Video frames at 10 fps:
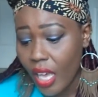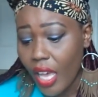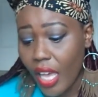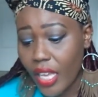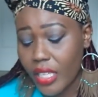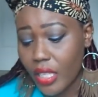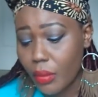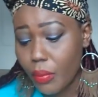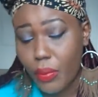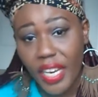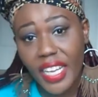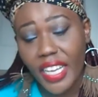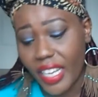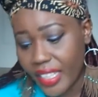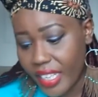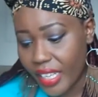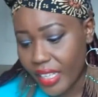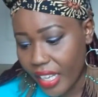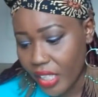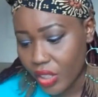and Hebraic
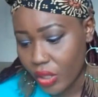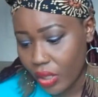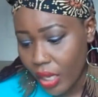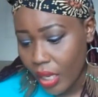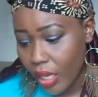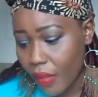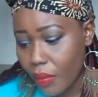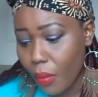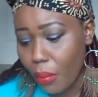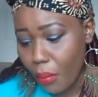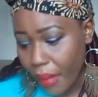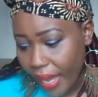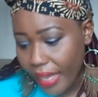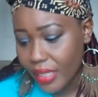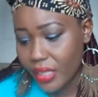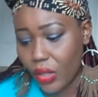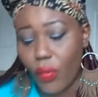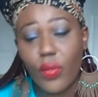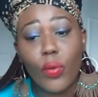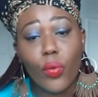alienation in the minds
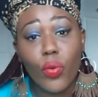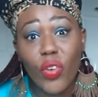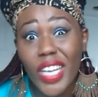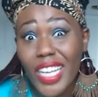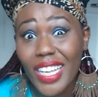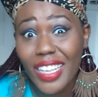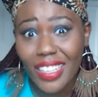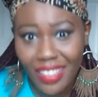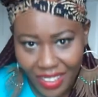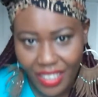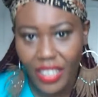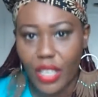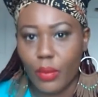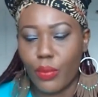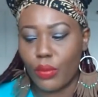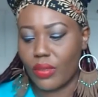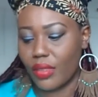of the real Hebrews